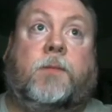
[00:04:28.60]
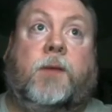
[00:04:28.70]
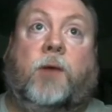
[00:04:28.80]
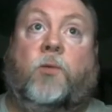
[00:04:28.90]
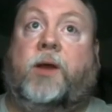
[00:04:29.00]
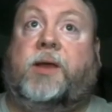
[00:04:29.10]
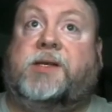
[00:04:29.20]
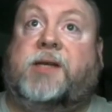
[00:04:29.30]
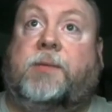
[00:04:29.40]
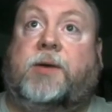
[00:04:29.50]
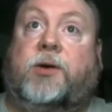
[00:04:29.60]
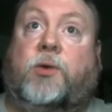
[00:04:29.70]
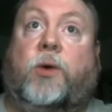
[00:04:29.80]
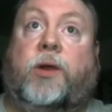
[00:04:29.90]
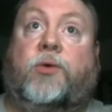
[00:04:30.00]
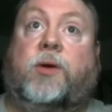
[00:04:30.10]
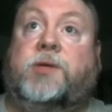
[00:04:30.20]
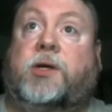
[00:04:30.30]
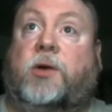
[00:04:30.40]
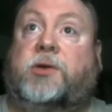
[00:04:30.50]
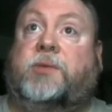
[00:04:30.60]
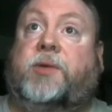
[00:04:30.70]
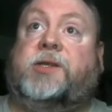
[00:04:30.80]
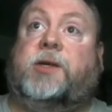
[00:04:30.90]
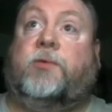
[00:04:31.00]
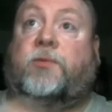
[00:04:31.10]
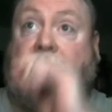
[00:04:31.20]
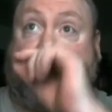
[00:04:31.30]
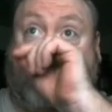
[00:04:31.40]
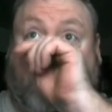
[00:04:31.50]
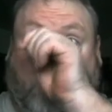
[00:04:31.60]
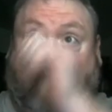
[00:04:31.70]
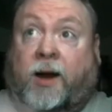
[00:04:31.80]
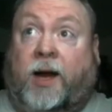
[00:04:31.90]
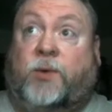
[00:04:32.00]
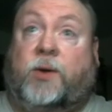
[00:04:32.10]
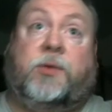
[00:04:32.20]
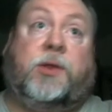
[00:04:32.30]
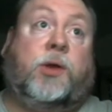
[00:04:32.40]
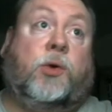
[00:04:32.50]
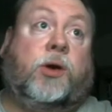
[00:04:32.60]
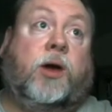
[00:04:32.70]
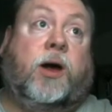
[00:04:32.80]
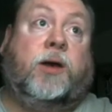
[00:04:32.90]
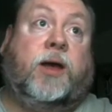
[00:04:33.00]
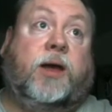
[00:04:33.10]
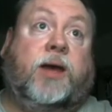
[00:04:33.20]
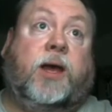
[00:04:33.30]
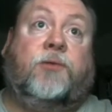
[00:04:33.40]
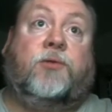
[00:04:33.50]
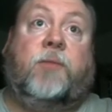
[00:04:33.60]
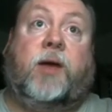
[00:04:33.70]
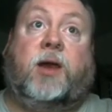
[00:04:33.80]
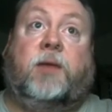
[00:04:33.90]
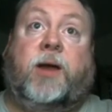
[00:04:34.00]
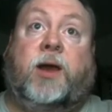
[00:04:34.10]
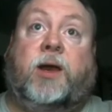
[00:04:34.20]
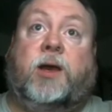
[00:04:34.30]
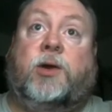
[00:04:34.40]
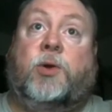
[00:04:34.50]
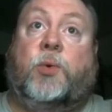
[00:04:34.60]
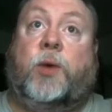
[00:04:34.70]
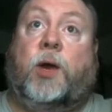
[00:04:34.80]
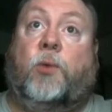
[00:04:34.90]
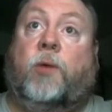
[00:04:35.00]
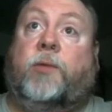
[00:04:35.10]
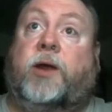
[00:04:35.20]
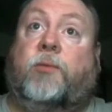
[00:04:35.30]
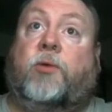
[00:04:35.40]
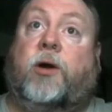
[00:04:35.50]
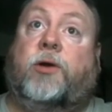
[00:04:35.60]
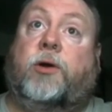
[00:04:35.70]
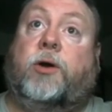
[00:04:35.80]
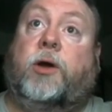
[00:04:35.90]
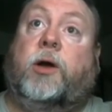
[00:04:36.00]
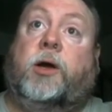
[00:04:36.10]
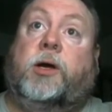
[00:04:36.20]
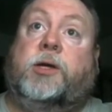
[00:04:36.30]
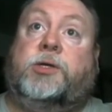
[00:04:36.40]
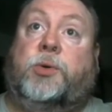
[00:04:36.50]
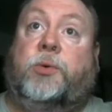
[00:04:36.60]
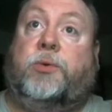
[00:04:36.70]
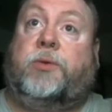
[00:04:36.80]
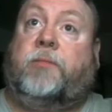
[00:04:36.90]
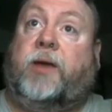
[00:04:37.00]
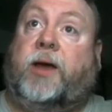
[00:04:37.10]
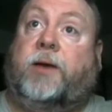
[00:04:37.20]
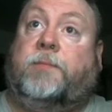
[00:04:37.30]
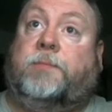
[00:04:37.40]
And while he slept, he took one of the ribs and closed the place up with flesh. And the rib that the Lord God had taken from man, he made into a woman and brought her to the man."